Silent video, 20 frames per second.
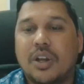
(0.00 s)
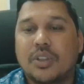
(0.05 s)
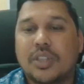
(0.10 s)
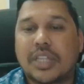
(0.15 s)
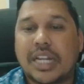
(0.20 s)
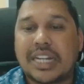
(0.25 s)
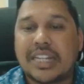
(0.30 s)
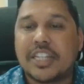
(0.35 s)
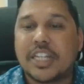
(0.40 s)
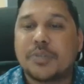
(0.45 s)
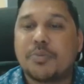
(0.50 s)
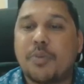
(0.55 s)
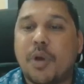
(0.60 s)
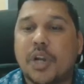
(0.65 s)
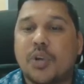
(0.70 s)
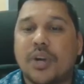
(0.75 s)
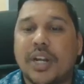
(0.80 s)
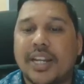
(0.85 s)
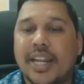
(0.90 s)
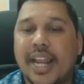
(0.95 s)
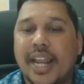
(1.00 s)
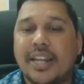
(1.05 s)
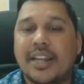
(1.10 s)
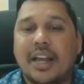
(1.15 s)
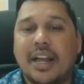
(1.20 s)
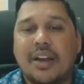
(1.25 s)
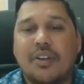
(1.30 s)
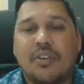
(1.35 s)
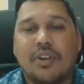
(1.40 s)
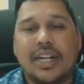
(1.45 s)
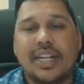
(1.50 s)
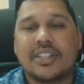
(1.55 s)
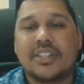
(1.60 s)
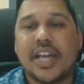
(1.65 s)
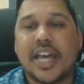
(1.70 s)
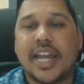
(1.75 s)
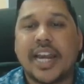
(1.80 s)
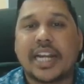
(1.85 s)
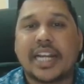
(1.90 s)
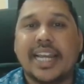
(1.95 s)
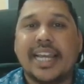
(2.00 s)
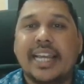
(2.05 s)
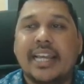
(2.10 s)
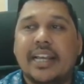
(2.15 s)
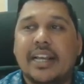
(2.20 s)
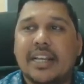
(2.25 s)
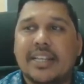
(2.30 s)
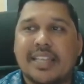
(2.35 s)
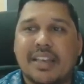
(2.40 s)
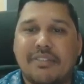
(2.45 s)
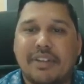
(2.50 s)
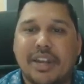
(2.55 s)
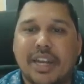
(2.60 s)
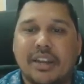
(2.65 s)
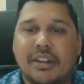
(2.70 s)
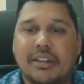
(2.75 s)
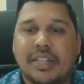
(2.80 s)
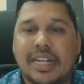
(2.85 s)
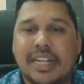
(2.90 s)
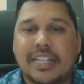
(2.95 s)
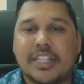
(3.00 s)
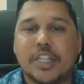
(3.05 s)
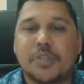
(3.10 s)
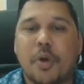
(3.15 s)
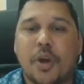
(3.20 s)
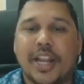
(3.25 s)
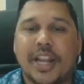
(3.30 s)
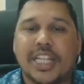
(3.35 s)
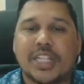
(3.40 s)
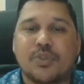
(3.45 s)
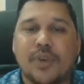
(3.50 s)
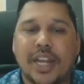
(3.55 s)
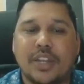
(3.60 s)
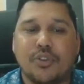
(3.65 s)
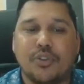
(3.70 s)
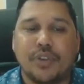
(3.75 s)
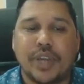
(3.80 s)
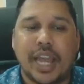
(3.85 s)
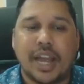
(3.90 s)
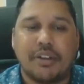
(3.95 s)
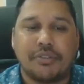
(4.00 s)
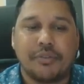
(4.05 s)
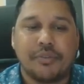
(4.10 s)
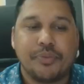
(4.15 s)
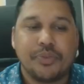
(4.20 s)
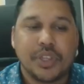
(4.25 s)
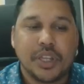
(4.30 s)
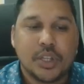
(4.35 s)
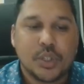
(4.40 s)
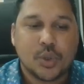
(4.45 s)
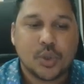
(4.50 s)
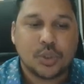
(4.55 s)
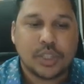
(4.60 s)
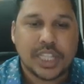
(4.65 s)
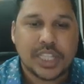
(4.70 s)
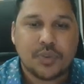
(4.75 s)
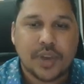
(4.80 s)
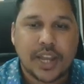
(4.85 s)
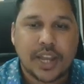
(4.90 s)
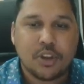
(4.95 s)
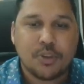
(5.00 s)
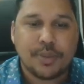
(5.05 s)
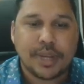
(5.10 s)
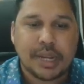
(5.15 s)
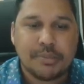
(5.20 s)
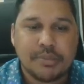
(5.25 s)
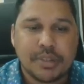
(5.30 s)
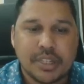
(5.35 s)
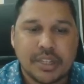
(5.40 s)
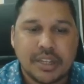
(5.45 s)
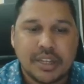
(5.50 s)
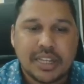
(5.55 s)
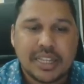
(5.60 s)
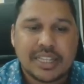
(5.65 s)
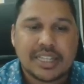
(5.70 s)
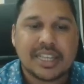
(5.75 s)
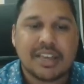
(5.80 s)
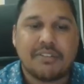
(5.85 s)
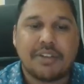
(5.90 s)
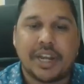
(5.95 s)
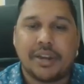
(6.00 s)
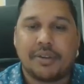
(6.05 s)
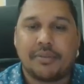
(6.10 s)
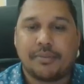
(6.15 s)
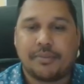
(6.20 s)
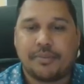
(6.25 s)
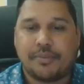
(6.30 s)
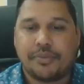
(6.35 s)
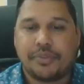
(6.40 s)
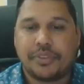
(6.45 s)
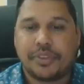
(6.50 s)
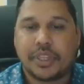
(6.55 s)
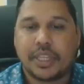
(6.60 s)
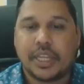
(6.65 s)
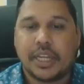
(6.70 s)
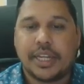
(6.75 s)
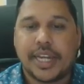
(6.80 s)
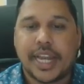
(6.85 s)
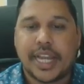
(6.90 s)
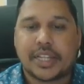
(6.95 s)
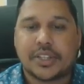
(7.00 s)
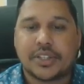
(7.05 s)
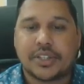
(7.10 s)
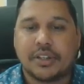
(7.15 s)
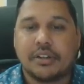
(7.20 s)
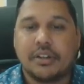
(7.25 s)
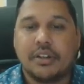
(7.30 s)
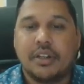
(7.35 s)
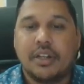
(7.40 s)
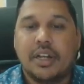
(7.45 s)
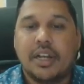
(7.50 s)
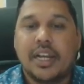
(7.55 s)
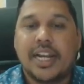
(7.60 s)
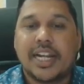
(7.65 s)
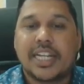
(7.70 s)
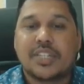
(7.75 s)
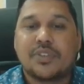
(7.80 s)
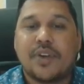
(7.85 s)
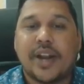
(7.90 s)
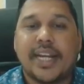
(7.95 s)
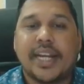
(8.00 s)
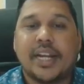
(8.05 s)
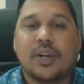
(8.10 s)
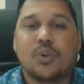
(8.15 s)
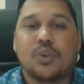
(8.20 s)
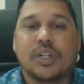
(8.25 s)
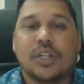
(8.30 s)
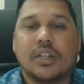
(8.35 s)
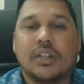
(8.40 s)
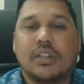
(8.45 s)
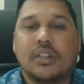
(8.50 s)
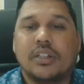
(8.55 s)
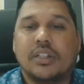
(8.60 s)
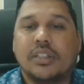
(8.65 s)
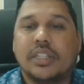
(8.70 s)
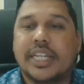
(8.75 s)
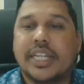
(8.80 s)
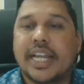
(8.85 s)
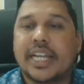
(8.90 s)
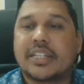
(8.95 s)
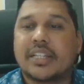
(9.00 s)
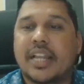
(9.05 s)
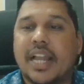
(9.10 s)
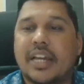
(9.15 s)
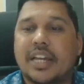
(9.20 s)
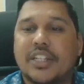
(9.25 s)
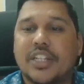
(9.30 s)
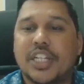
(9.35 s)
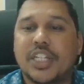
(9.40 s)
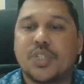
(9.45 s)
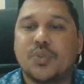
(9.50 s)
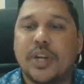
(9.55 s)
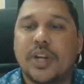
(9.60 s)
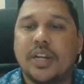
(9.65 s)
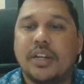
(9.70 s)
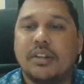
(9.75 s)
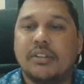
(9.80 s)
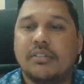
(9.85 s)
36 mod 29, it is directly 7. That is the smallest value we have. So this value becomes 7. Next, let's find out the next largest one.